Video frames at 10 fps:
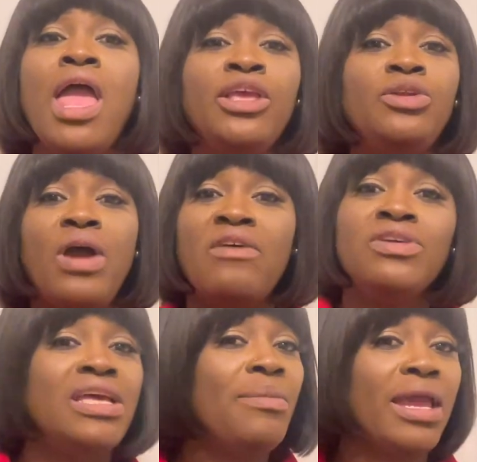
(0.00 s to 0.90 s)

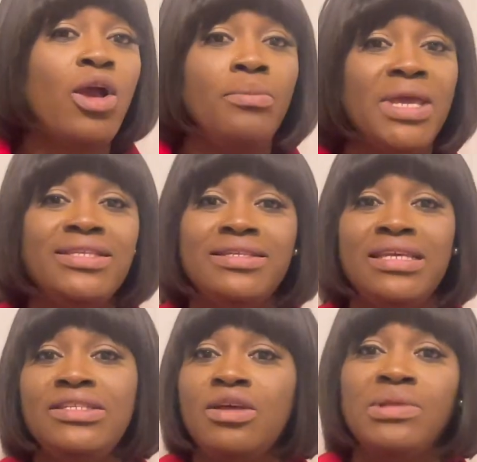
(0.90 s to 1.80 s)
Every time I come here to
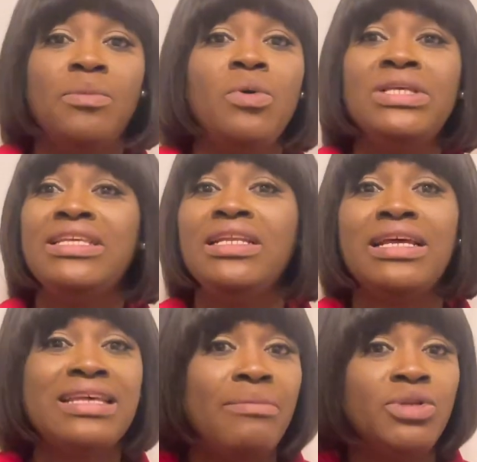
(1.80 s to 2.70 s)
say something, I'm always saying
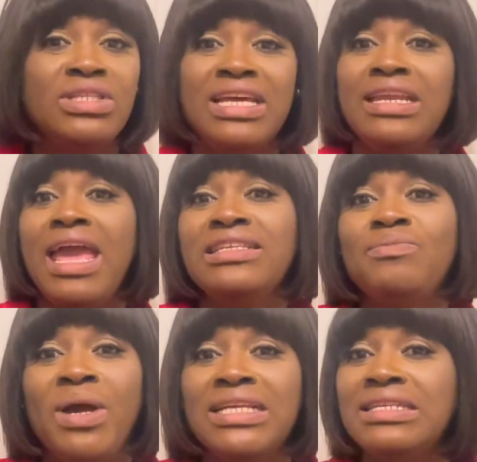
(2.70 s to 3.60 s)
that I'm not an
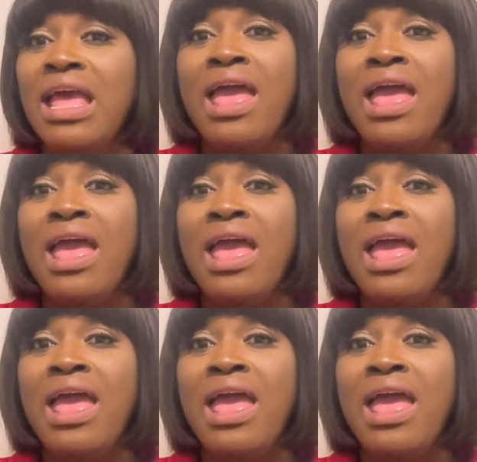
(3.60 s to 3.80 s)
expert.